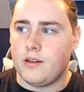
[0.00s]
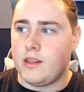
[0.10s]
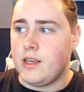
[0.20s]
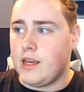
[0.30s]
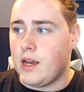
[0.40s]

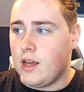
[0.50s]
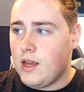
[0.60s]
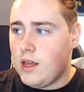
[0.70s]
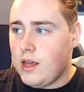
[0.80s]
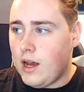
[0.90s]
the
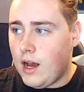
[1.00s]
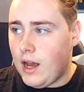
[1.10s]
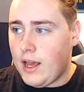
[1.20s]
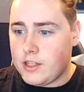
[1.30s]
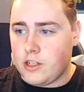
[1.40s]

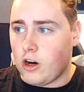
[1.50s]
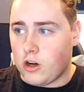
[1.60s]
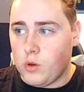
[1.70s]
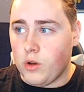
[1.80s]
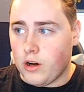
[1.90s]
STR
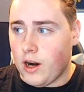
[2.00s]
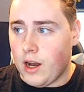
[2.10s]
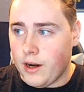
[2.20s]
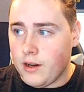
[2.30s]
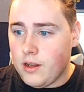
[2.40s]
Cooler
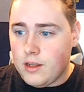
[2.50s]
on.